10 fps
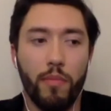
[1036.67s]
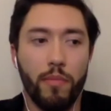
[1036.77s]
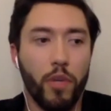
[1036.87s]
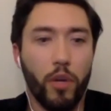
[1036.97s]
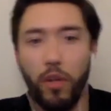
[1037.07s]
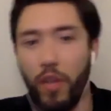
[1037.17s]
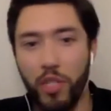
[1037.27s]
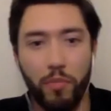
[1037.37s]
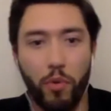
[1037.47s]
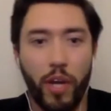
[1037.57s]
your
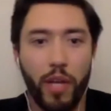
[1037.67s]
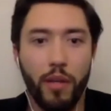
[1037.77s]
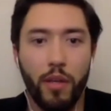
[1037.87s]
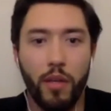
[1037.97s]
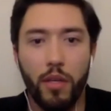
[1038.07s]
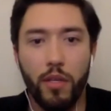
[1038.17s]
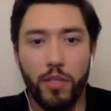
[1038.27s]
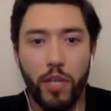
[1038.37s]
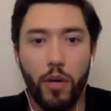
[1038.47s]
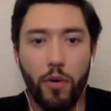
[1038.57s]
collection point.
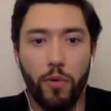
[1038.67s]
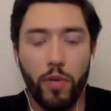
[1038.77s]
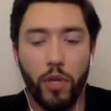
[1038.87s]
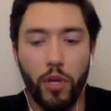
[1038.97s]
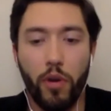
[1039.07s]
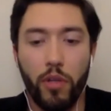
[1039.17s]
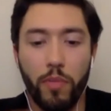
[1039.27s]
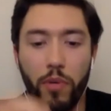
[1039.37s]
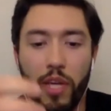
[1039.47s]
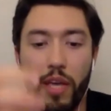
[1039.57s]
So you're going to
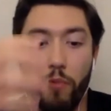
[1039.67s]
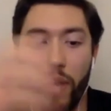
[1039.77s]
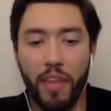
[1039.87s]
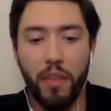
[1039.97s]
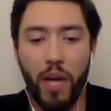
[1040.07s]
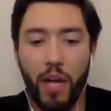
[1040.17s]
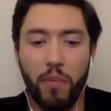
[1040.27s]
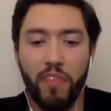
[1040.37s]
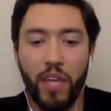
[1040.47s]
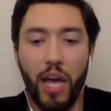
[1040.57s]
put it right at the bottom
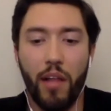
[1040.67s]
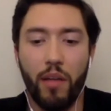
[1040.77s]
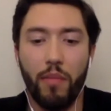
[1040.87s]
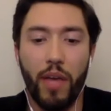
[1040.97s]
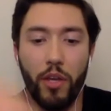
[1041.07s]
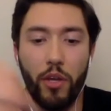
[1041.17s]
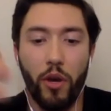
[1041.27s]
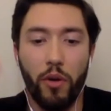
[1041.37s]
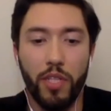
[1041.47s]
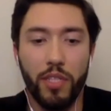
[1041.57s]
of the column, and you're
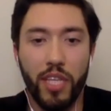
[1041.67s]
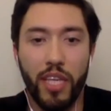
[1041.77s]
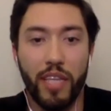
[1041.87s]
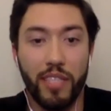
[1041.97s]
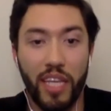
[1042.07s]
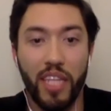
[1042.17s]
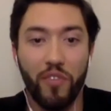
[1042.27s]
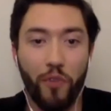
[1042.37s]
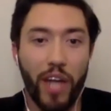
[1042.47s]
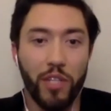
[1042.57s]
going to see as each
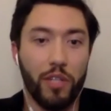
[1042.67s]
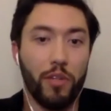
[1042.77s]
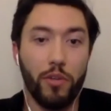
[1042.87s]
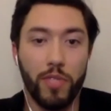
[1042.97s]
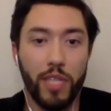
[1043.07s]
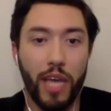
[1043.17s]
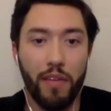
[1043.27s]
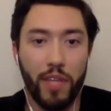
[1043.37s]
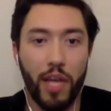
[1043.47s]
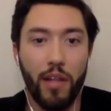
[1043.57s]
fraction elutes out
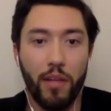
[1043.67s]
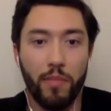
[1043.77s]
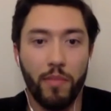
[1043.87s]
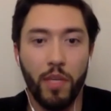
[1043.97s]
of the column.